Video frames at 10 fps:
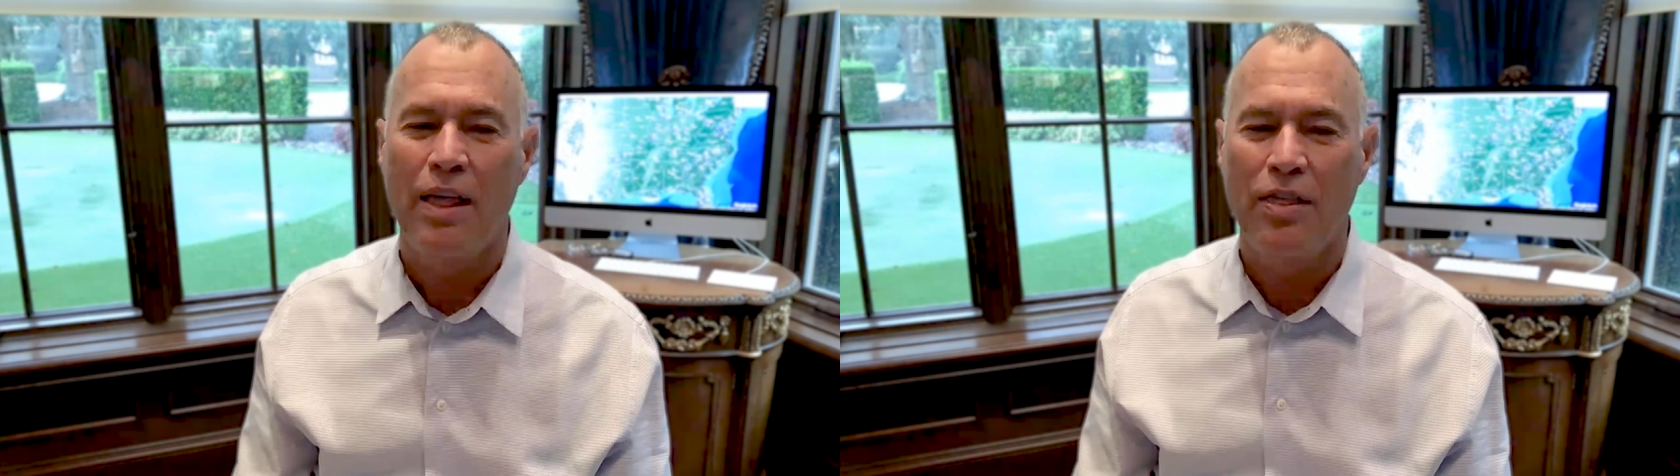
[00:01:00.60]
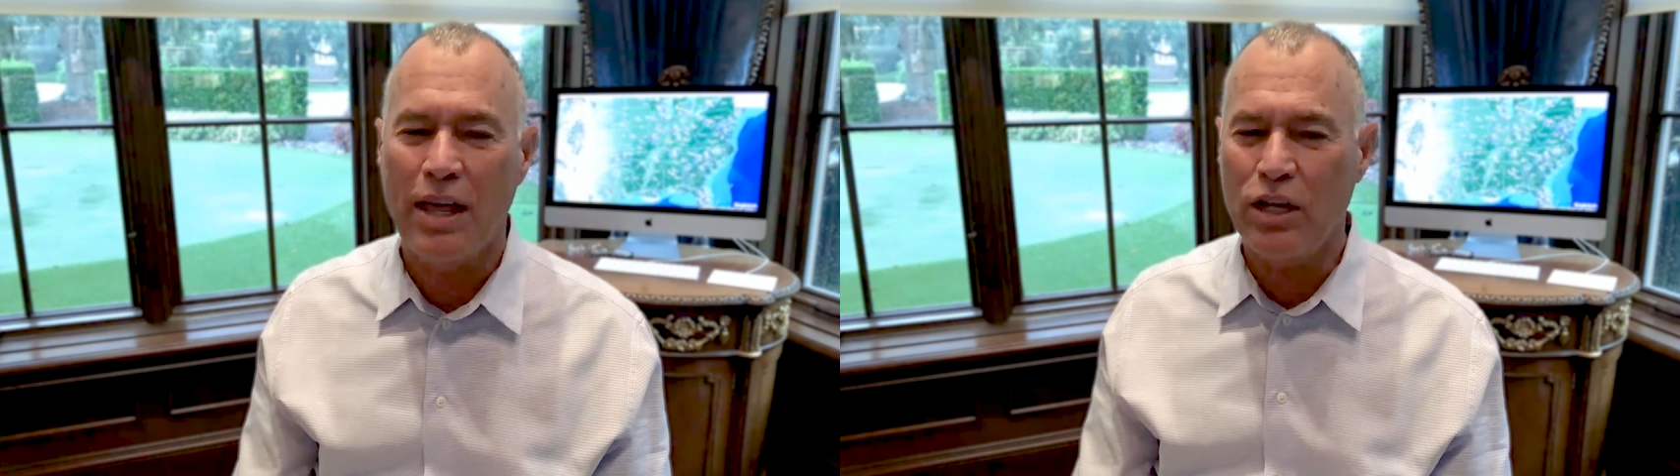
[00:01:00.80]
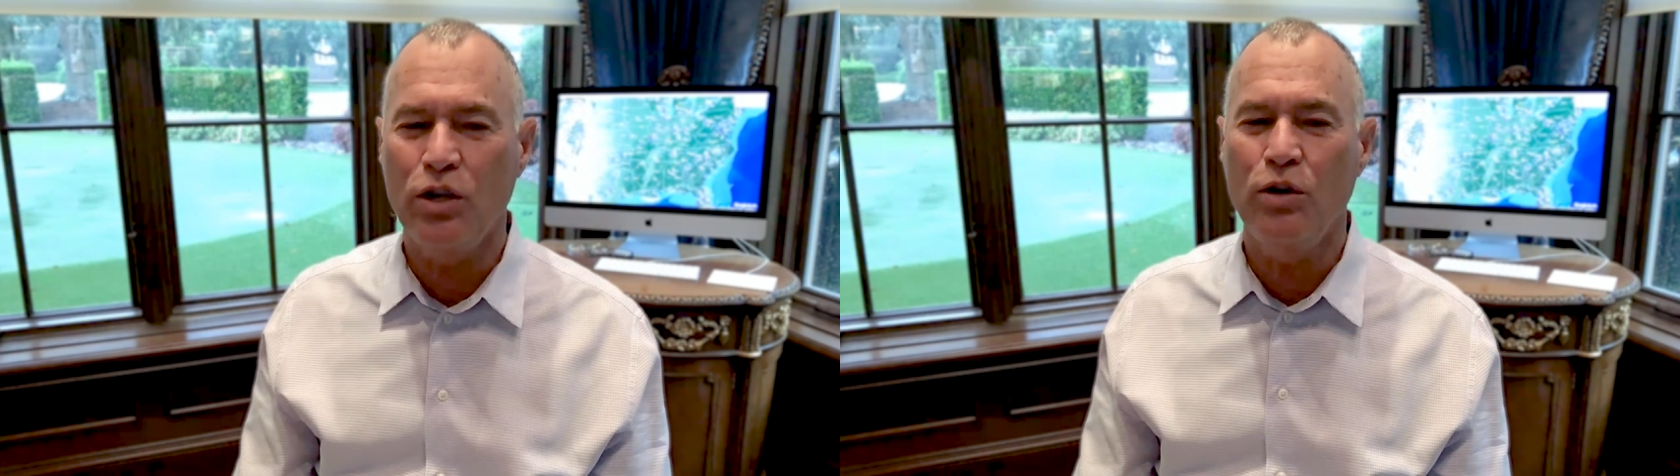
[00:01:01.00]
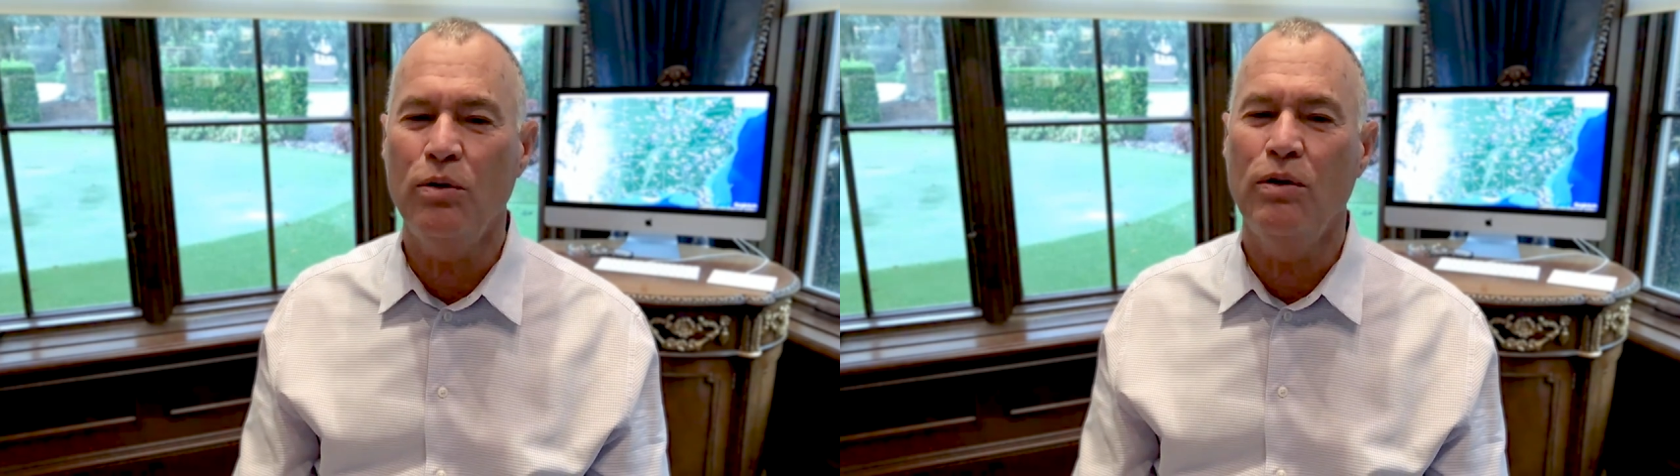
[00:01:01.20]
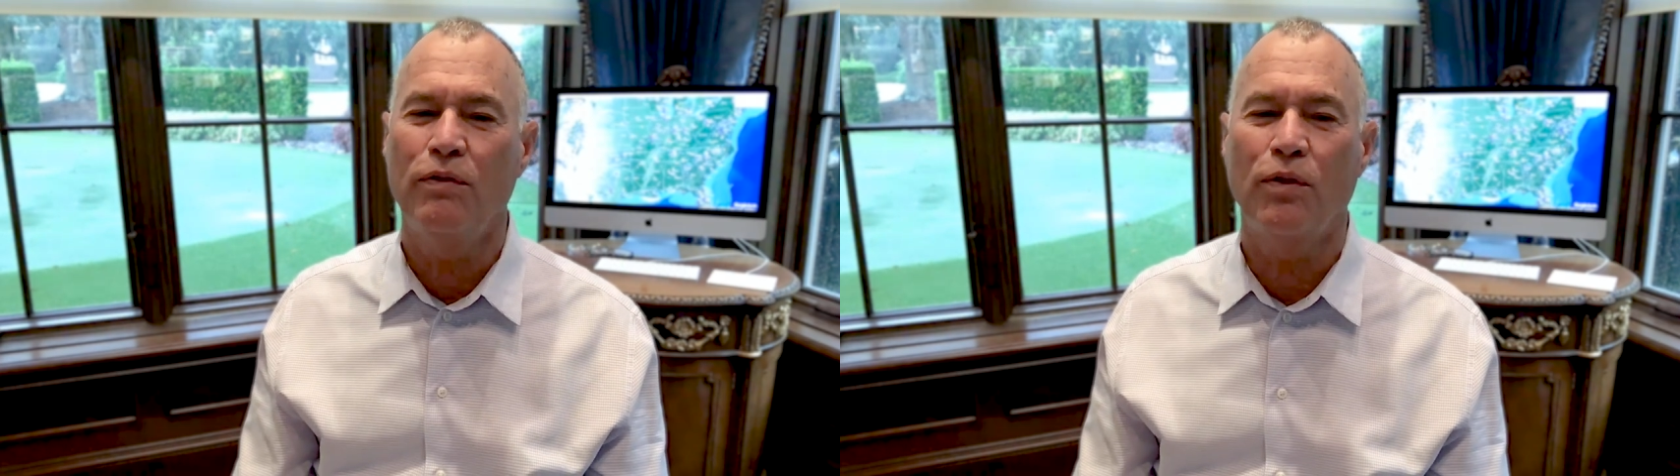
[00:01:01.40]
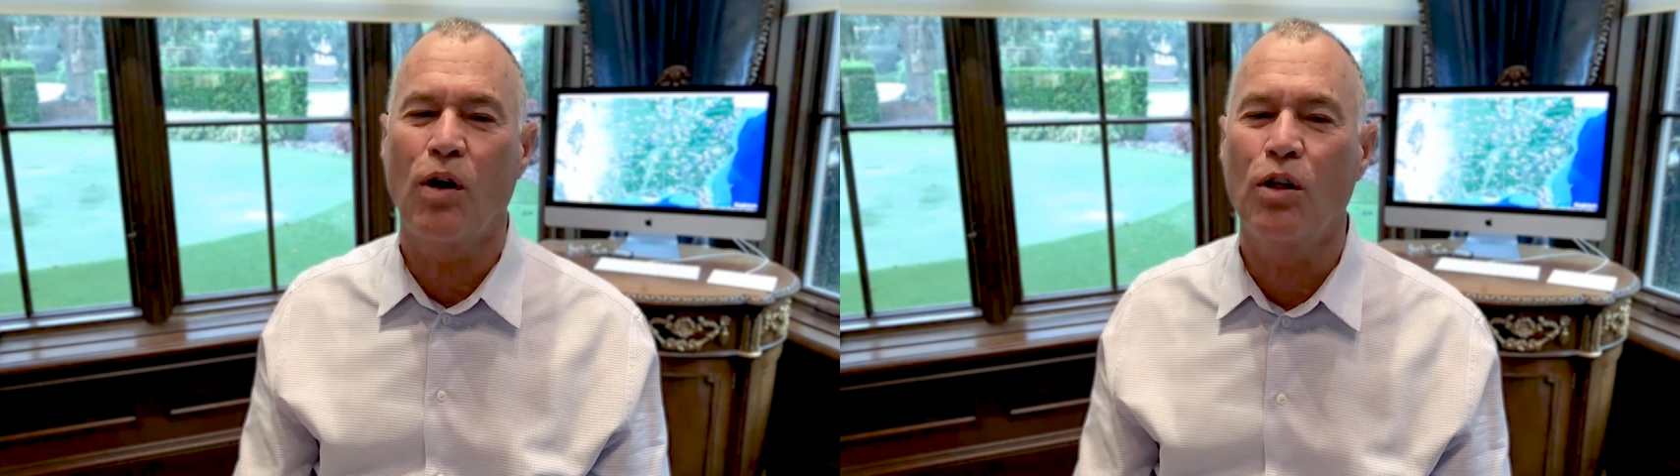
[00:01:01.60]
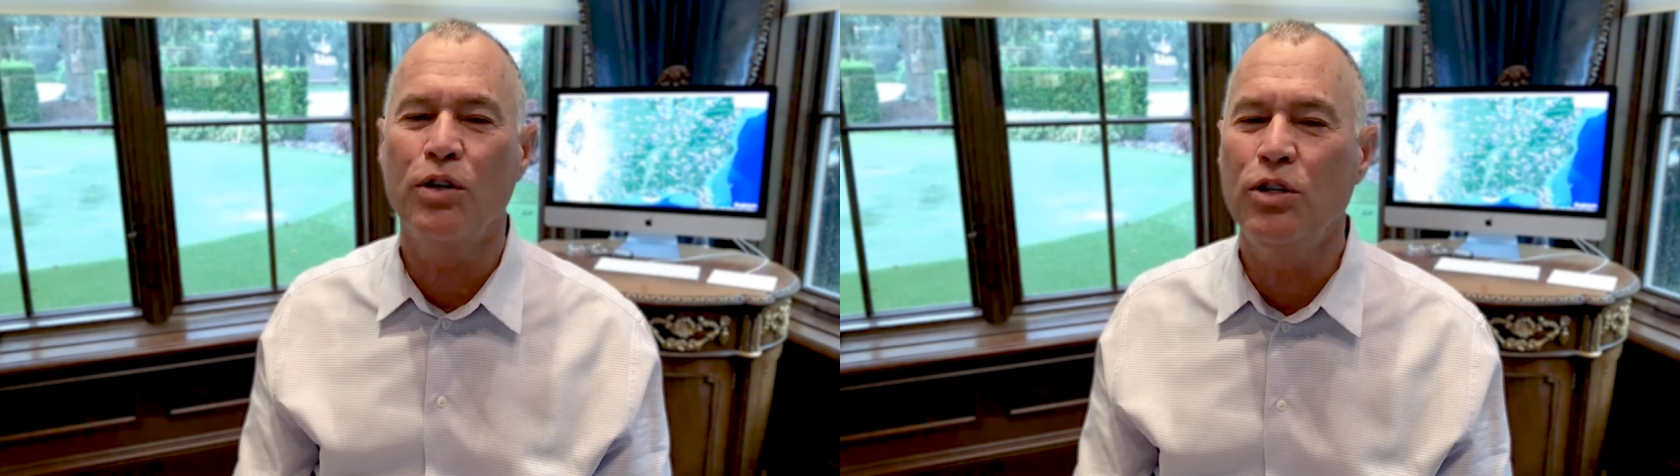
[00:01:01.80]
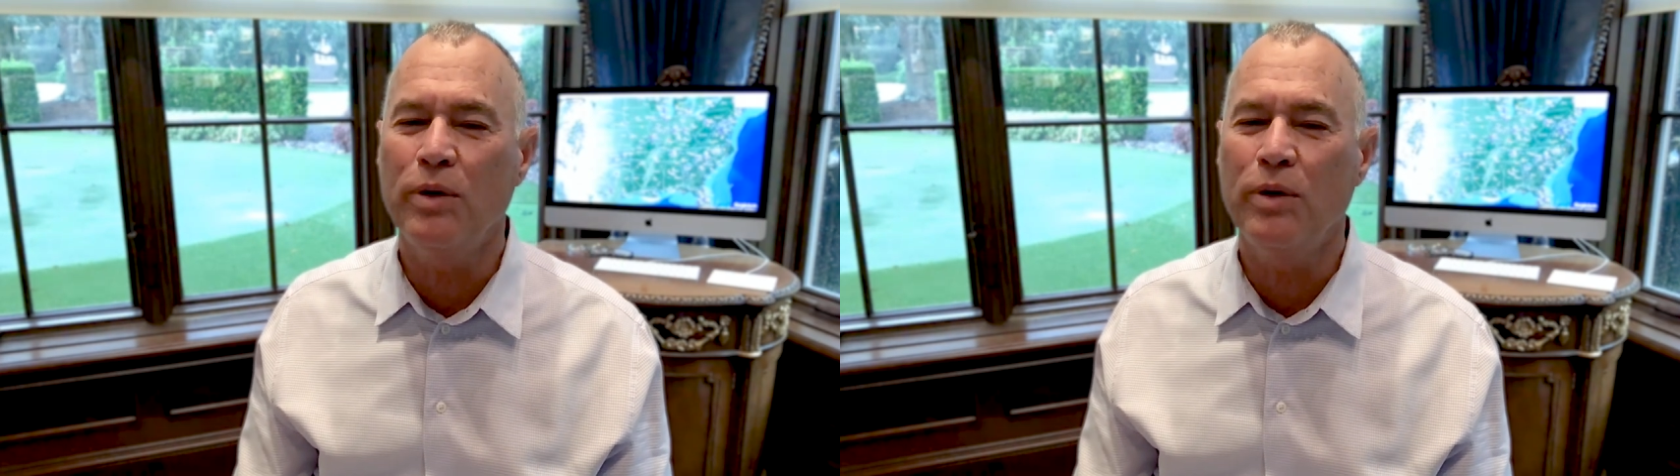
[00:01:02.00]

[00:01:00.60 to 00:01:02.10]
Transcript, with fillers: Thank you for all you do